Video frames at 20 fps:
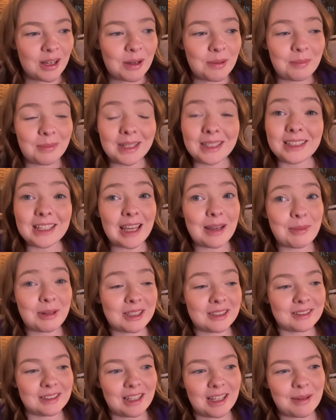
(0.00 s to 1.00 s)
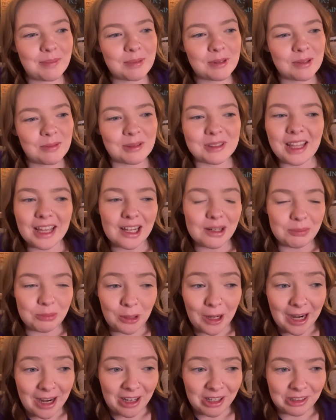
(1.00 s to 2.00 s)
My name on his lips was like a
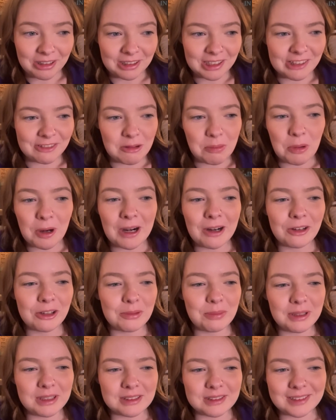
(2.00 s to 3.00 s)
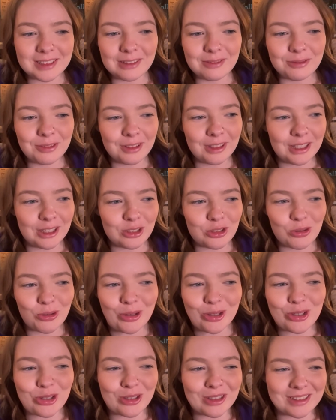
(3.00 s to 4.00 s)
prayer. If a prayer could be sinfully
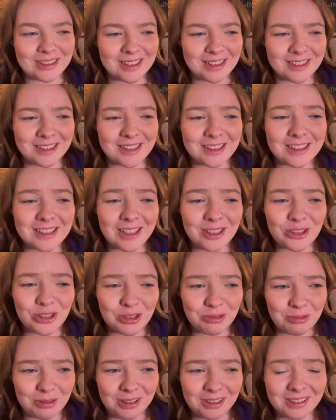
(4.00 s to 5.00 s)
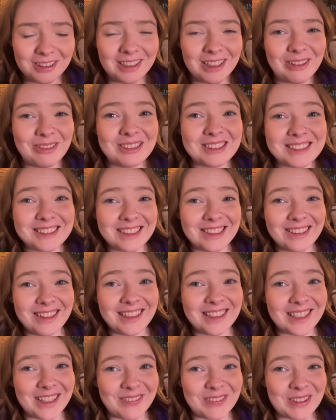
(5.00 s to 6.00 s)
torturous and sensual, it was nearly
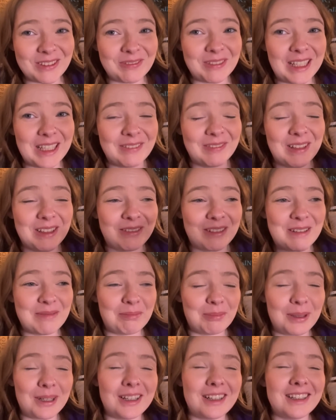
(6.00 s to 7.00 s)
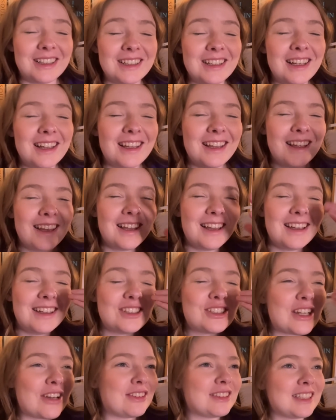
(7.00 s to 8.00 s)
enough to make me whimper.
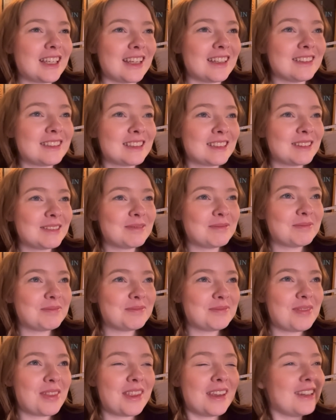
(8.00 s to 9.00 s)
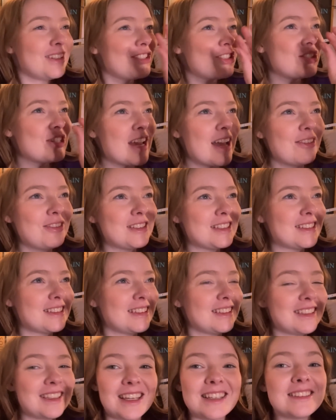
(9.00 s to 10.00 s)
Chef's kiss. Chef's
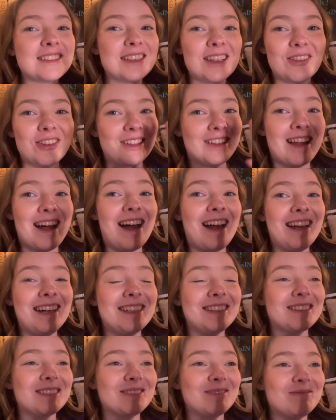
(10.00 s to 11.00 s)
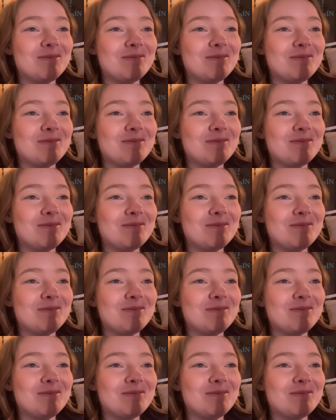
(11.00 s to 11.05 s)
kiss of a line.